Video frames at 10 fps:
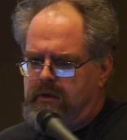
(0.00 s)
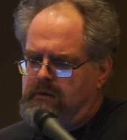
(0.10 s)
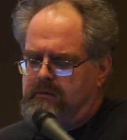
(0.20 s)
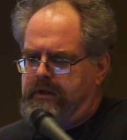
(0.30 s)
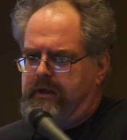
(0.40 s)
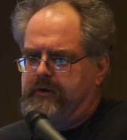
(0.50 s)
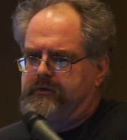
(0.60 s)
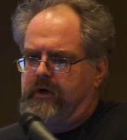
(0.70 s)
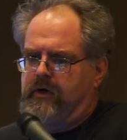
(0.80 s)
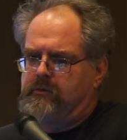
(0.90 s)
in that
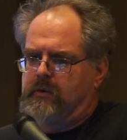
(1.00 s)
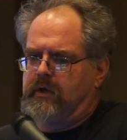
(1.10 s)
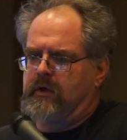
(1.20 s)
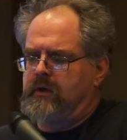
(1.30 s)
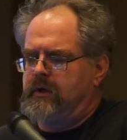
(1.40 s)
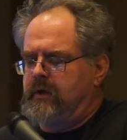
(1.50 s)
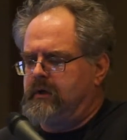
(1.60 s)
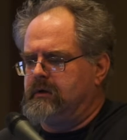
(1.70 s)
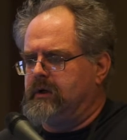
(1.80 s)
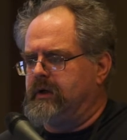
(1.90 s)
software?
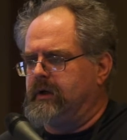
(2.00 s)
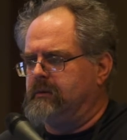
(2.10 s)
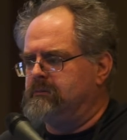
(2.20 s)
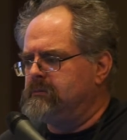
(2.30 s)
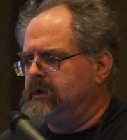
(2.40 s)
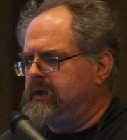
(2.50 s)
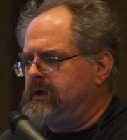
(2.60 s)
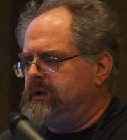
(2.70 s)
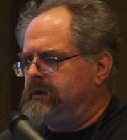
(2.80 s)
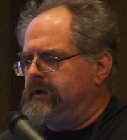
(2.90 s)
Um,
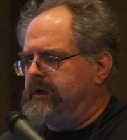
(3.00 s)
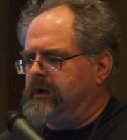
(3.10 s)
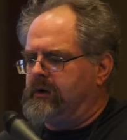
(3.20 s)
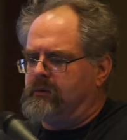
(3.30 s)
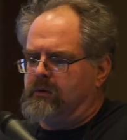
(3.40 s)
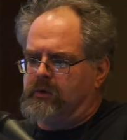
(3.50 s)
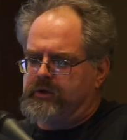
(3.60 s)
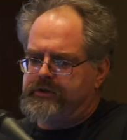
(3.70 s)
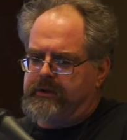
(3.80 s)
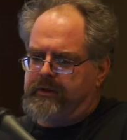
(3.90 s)
you know, we're
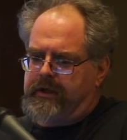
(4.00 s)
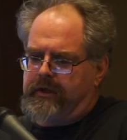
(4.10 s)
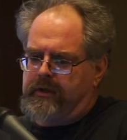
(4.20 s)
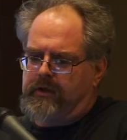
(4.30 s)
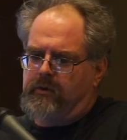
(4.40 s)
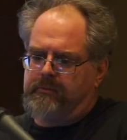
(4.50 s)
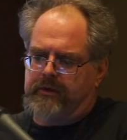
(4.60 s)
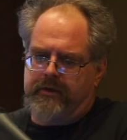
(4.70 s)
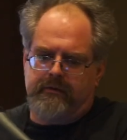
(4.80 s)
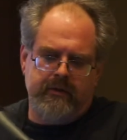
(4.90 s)
shipping
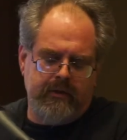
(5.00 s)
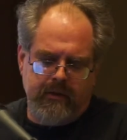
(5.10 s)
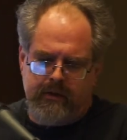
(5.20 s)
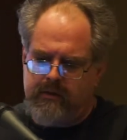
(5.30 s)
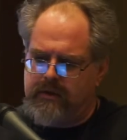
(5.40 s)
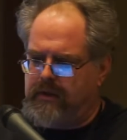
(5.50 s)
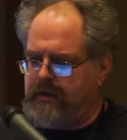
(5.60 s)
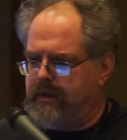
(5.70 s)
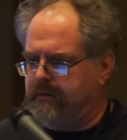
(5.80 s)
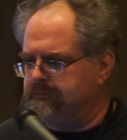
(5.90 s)
equipment
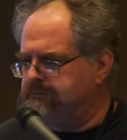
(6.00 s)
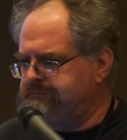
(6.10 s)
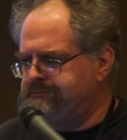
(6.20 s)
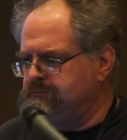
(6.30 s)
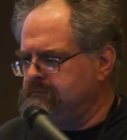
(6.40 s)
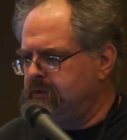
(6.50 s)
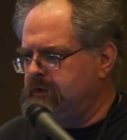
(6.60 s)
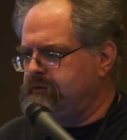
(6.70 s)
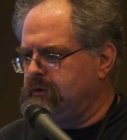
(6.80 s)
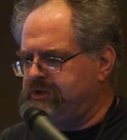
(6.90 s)
um,
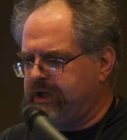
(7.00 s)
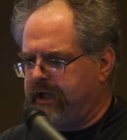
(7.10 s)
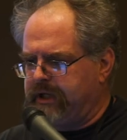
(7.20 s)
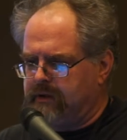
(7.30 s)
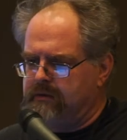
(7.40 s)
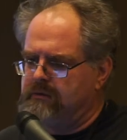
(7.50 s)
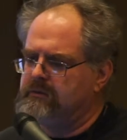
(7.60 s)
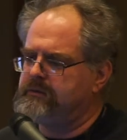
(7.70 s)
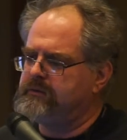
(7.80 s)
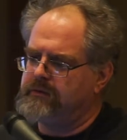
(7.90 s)
from China
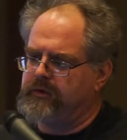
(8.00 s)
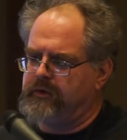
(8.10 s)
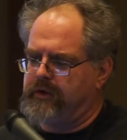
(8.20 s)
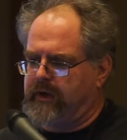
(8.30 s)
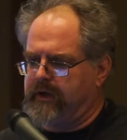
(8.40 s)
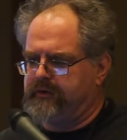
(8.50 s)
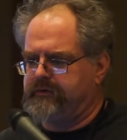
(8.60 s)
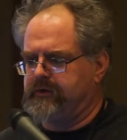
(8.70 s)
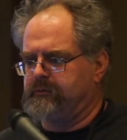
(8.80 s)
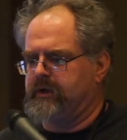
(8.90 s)
to the U.S.
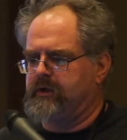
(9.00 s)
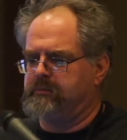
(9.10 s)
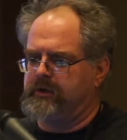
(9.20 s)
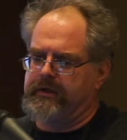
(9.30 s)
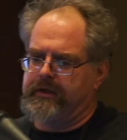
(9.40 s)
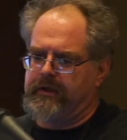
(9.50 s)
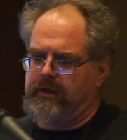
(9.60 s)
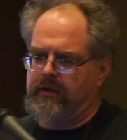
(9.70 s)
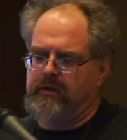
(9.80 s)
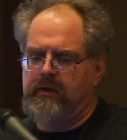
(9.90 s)
and we're going to put it in our
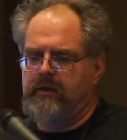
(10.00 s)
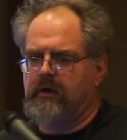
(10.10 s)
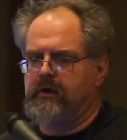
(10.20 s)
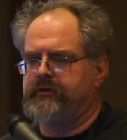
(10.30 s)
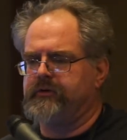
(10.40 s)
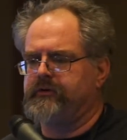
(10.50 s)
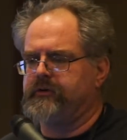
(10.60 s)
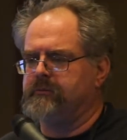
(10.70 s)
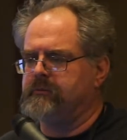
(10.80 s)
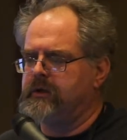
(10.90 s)
our
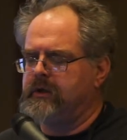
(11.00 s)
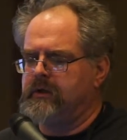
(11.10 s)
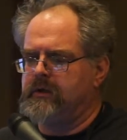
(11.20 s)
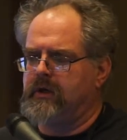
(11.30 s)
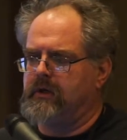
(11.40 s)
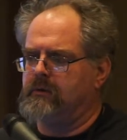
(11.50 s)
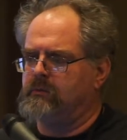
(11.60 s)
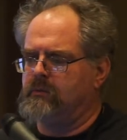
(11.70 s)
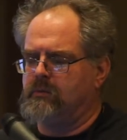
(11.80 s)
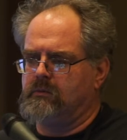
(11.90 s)
system. Uh,
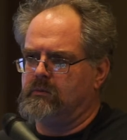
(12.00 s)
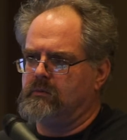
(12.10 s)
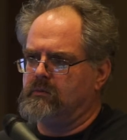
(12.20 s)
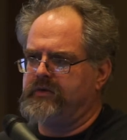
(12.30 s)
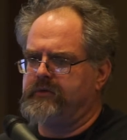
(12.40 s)
what's the